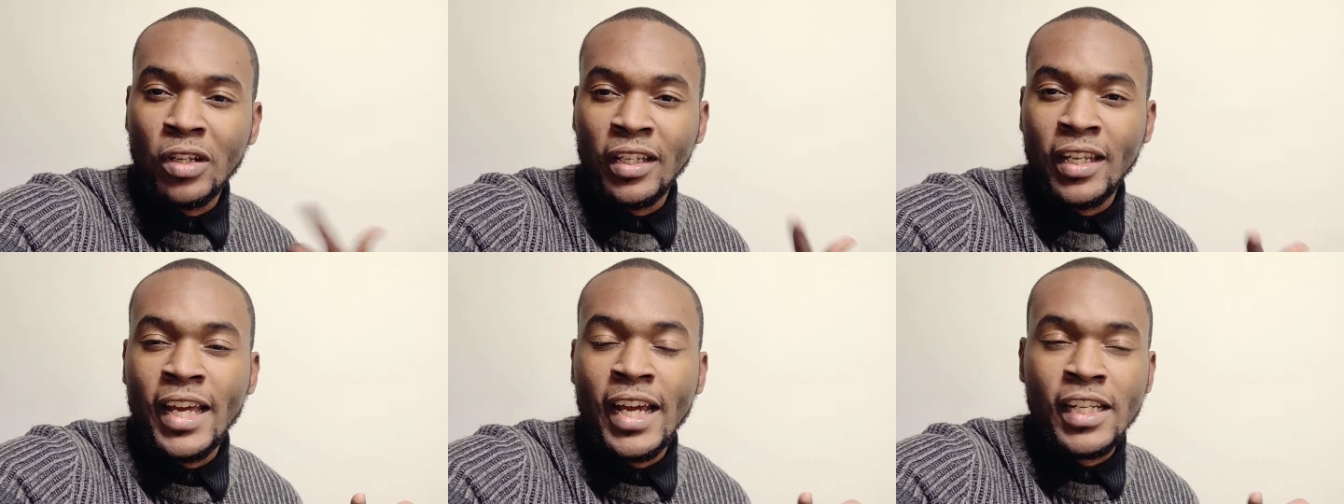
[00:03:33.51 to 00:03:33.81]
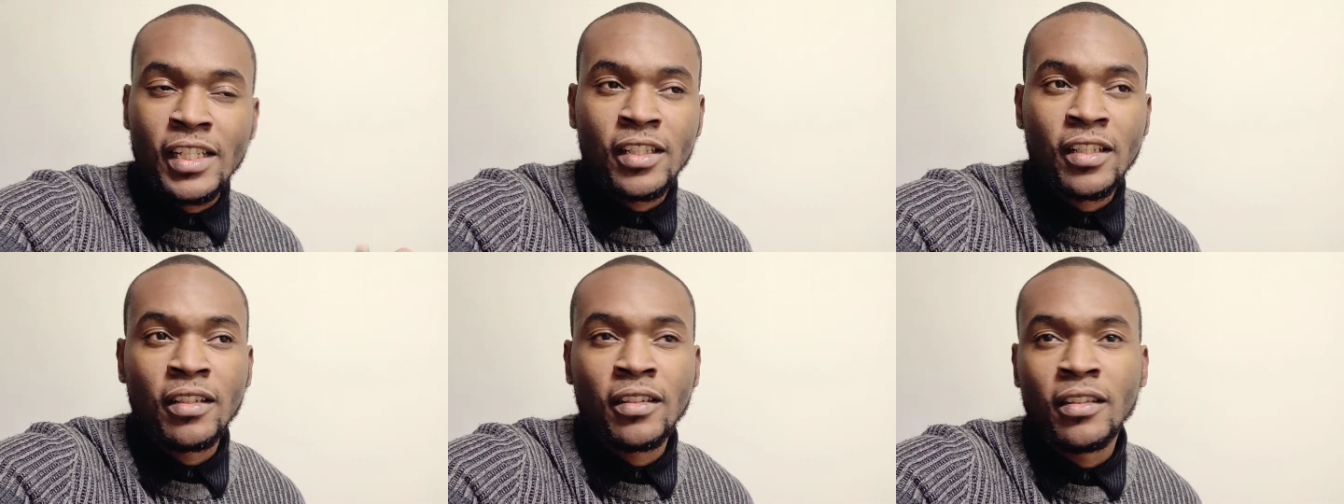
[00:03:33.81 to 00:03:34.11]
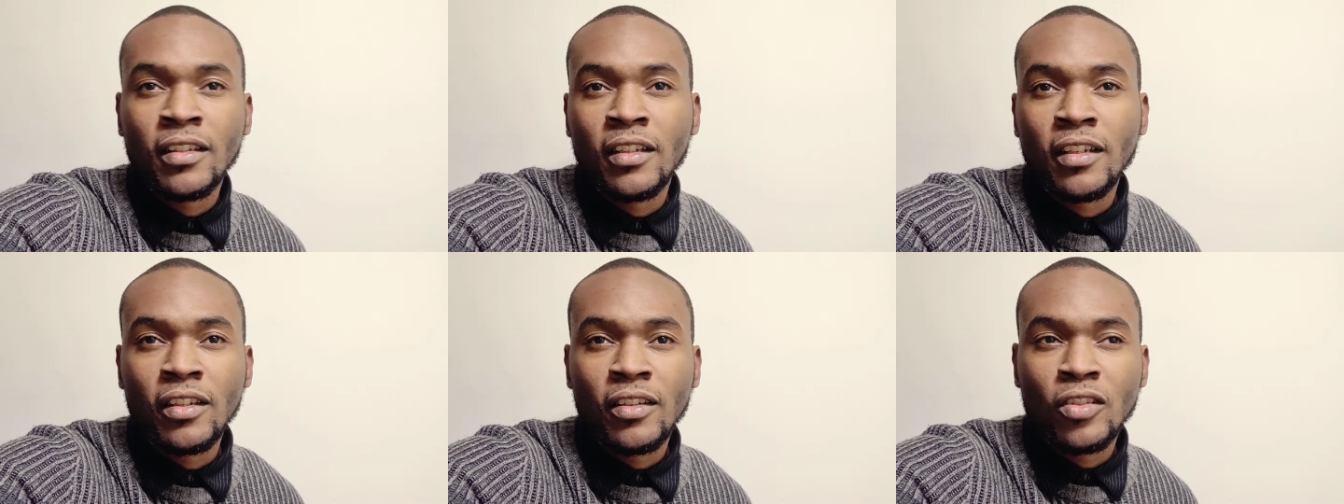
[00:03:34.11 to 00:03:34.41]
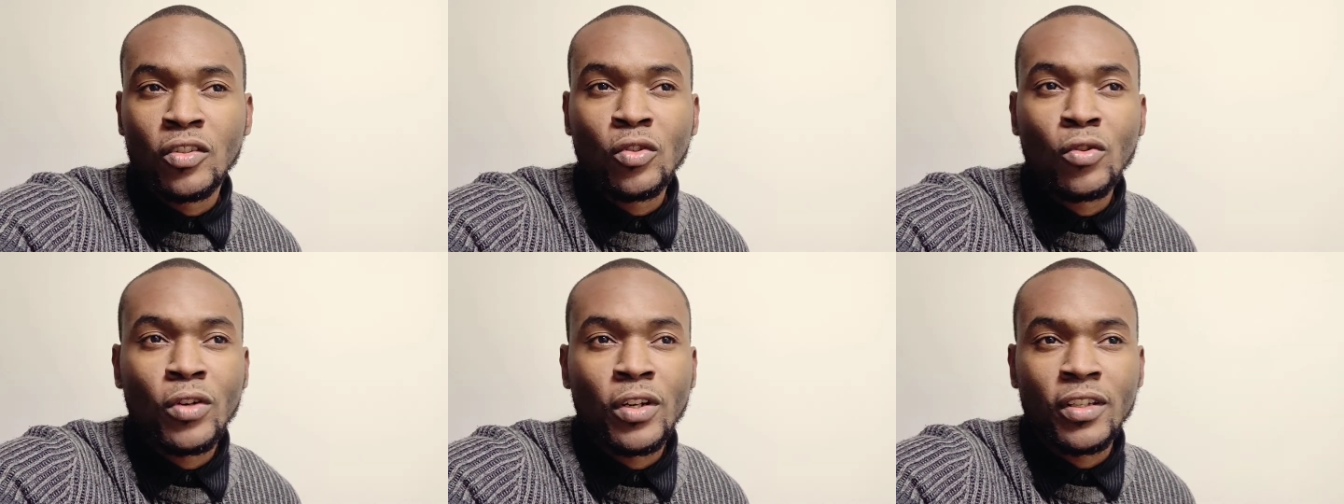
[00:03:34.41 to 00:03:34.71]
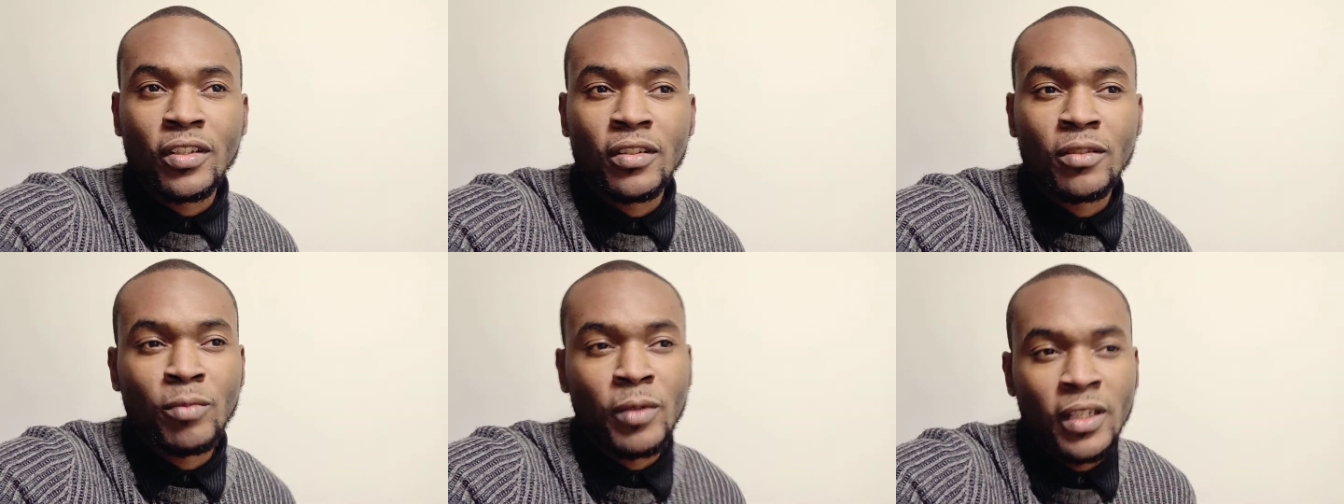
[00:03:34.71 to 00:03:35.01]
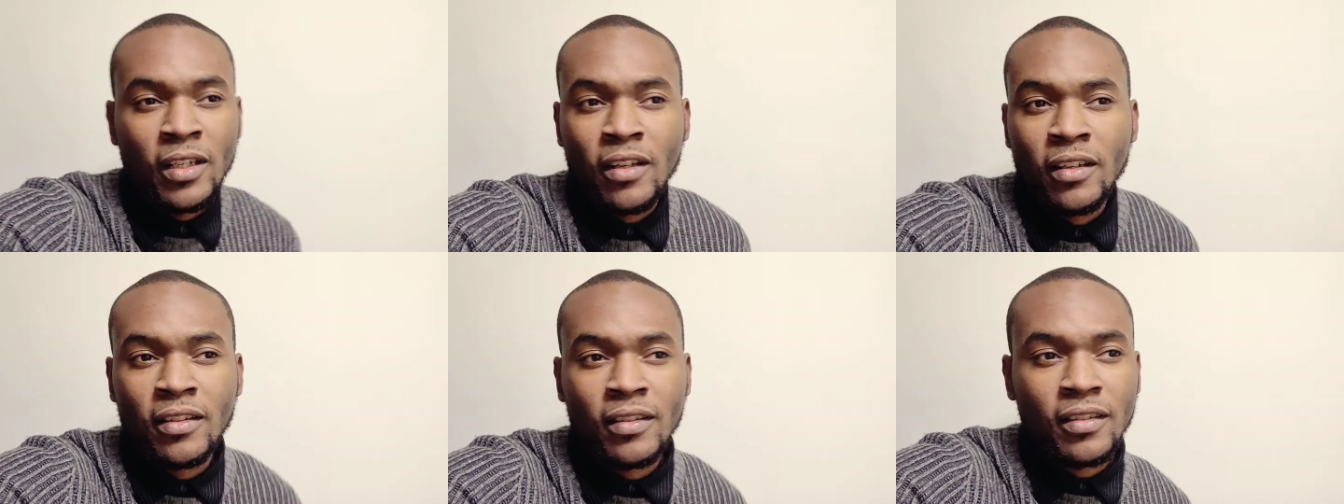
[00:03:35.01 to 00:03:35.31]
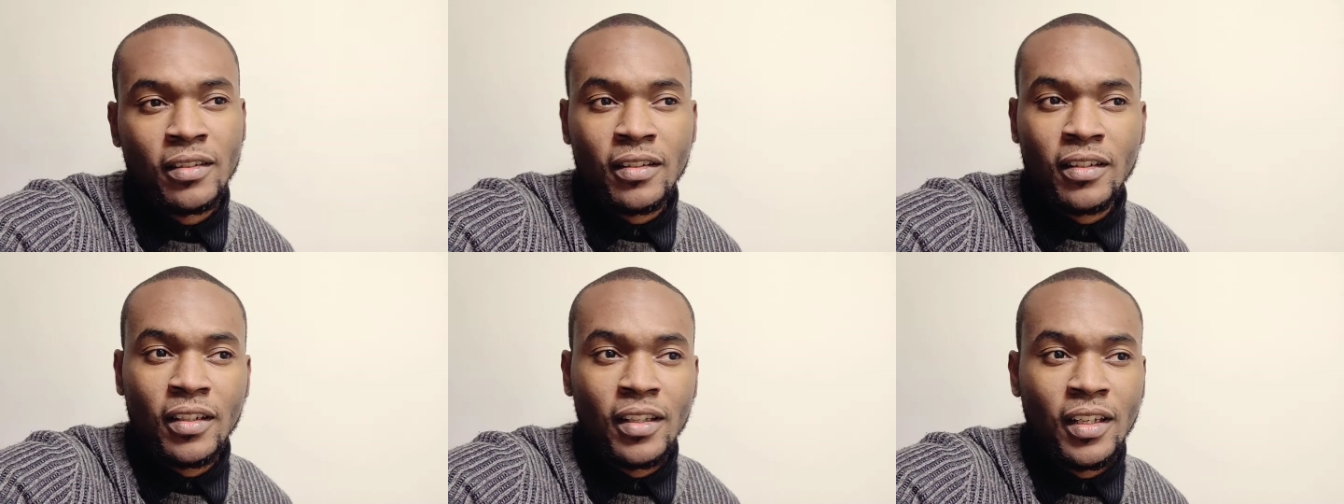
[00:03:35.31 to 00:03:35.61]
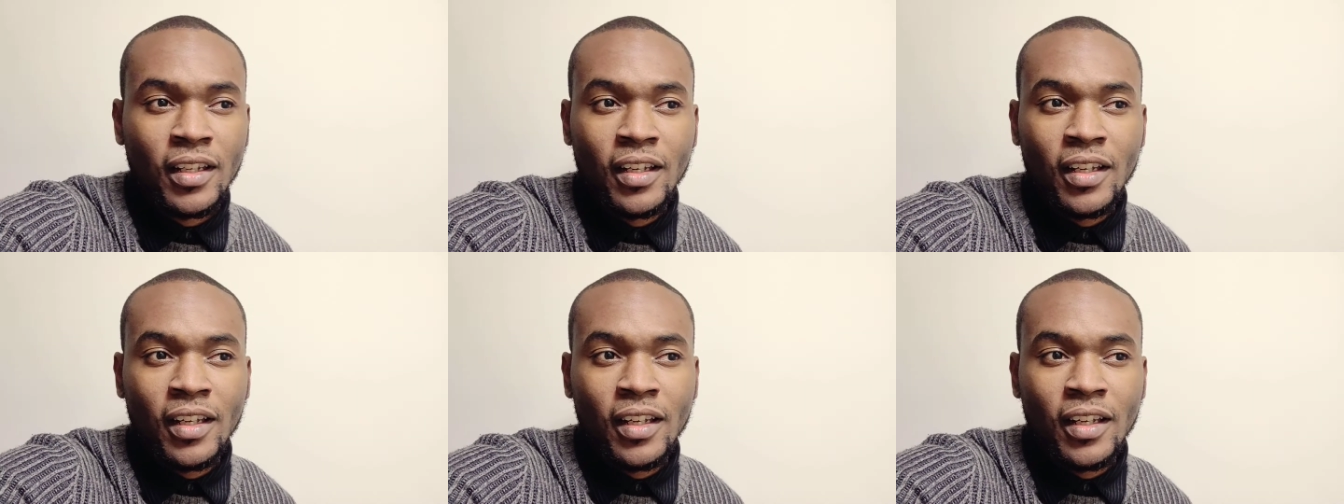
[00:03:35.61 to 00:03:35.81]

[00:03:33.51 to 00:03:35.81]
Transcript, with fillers: connection to the source because